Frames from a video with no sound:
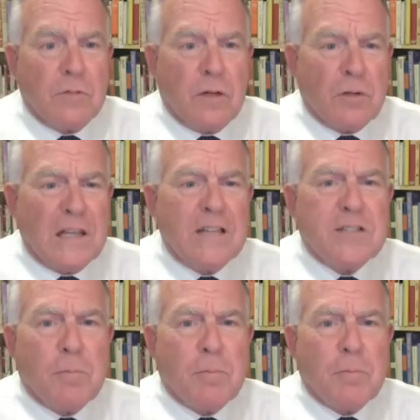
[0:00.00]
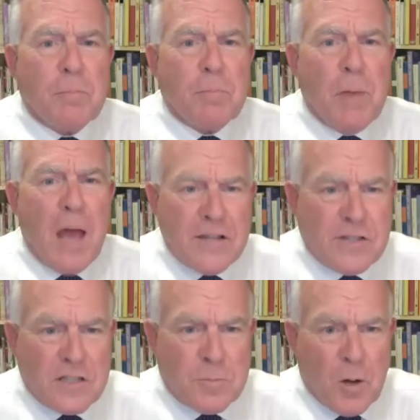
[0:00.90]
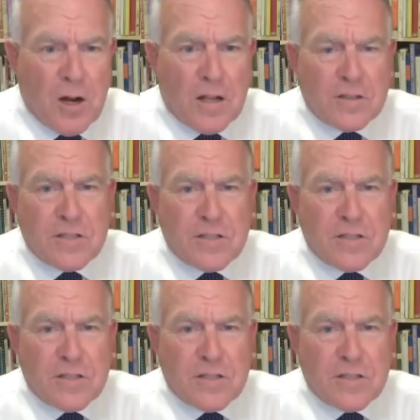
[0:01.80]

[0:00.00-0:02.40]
relates a past experience.